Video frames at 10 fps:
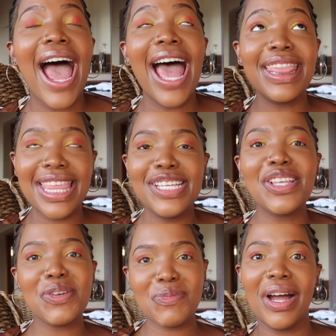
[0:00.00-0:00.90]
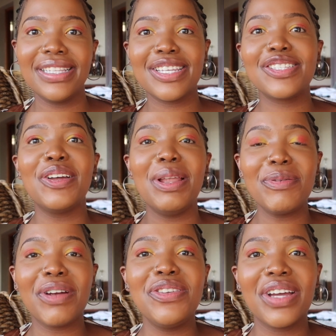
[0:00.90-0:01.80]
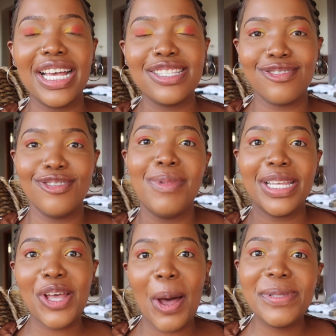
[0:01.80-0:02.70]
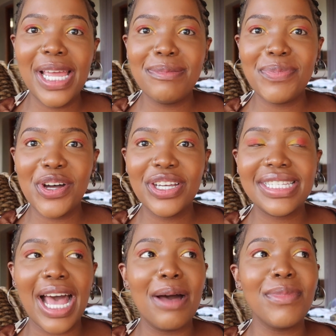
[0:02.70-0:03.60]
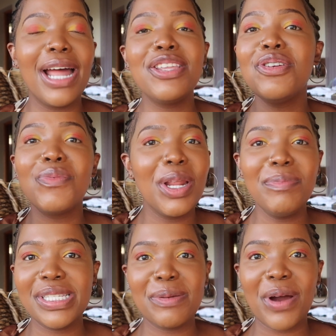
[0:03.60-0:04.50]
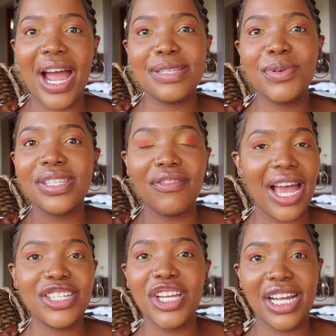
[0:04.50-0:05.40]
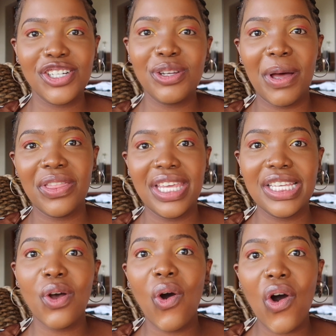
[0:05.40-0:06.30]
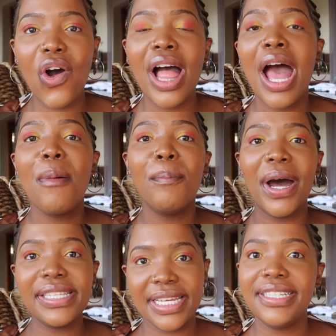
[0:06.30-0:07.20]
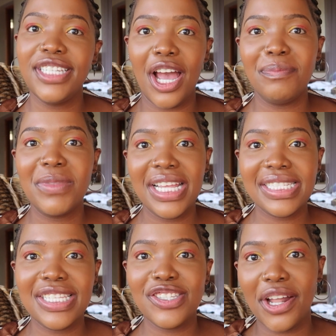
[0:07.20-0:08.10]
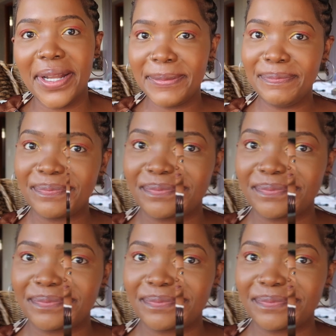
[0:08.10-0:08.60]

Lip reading: And these are the ones. So let me run you guys through my top 10 books, and you wouldn't be surprised because I've actually gushed about these all, but yeah, let's get started.